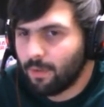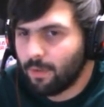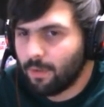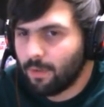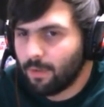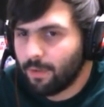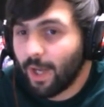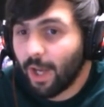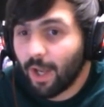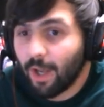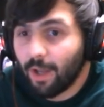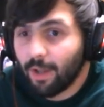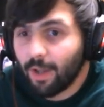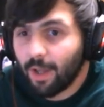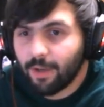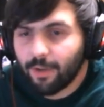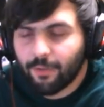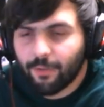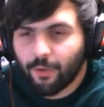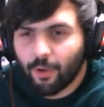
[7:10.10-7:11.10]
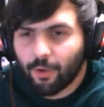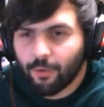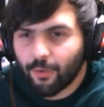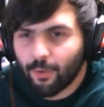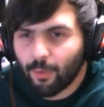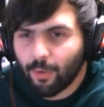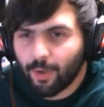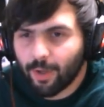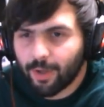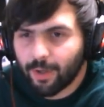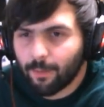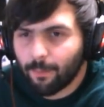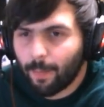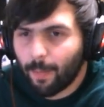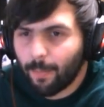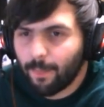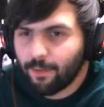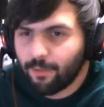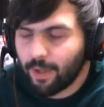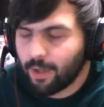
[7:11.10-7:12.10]
Yeah, and it's also like
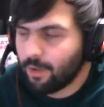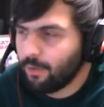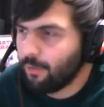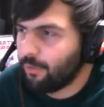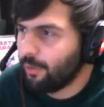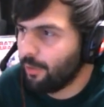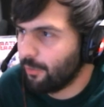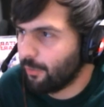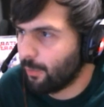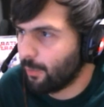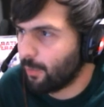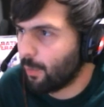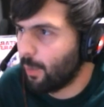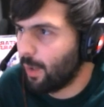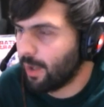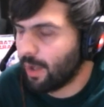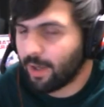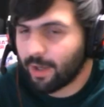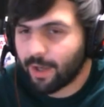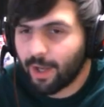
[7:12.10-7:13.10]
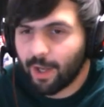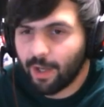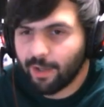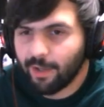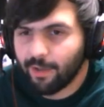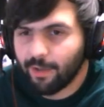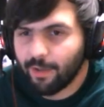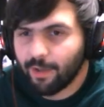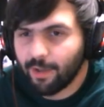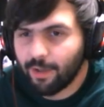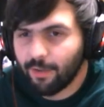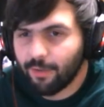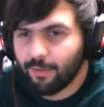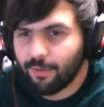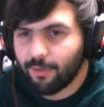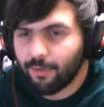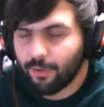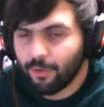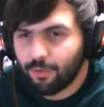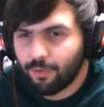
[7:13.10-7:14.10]
taking shields of Qui-Gon Kanan
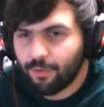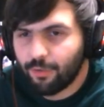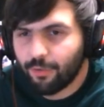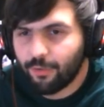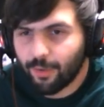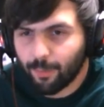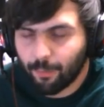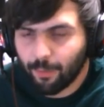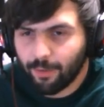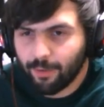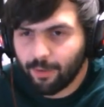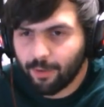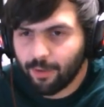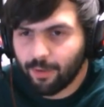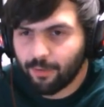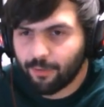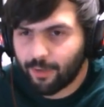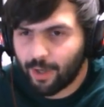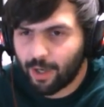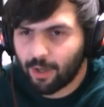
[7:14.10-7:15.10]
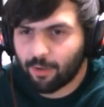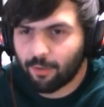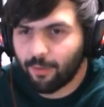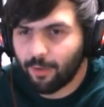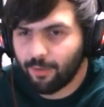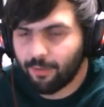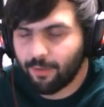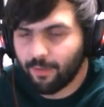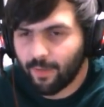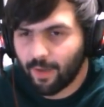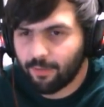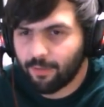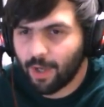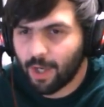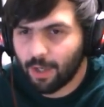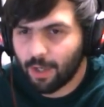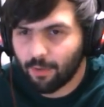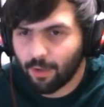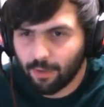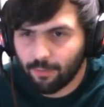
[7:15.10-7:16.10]
is simply sacrificing that
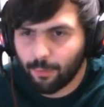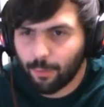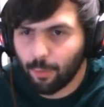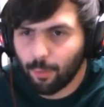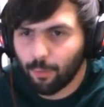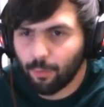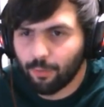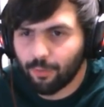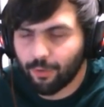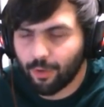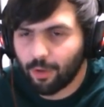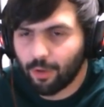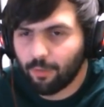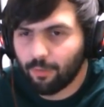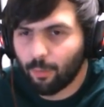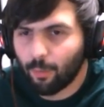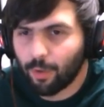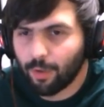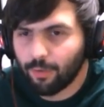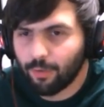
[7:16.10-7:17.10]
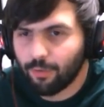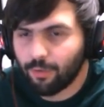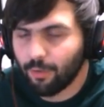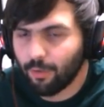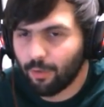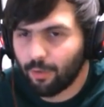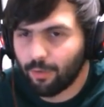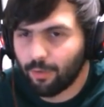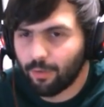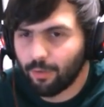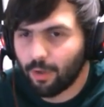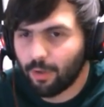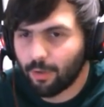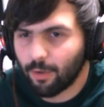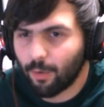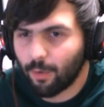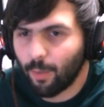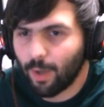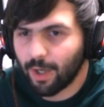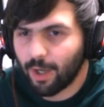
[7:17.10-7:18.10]
die, right? If you resolve the 1 shield on
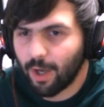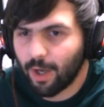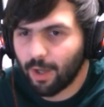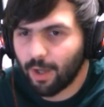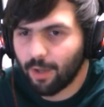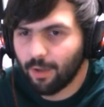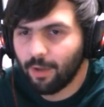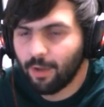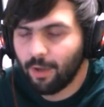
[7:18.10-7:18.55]
Qui-Gon,